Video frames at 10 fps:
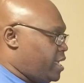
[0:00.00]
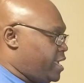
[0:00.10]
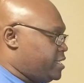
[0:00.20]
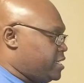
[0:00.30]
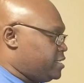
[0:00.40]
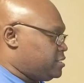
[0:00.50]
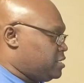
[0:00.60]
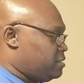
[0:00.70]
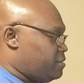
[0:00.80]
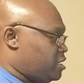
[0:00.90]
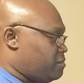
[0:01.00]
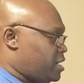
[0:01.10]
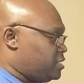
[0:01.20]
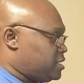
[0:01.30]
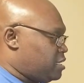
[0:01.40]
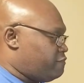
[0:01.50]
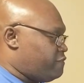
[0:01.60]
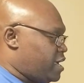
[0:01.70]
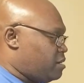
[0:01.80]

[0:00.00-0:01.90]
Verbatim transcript: 819 megabytes out of